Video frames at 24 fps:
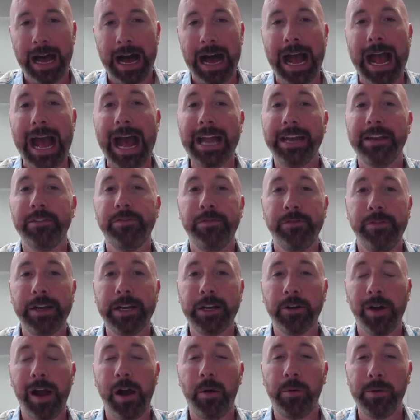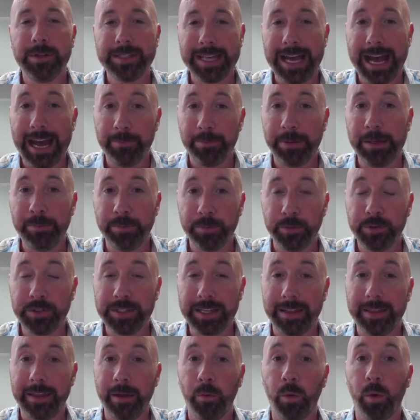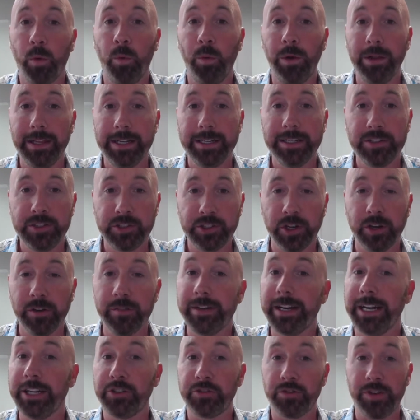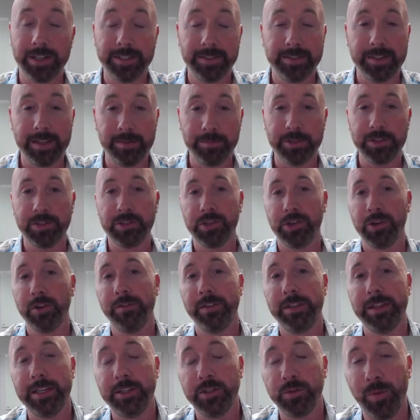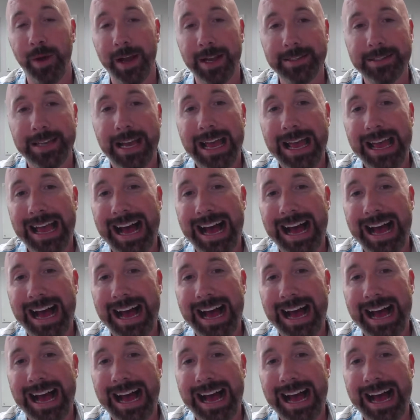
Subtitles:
I had to figure out, once I had people who said they were willing to serve and I trusted them to serve in these ways,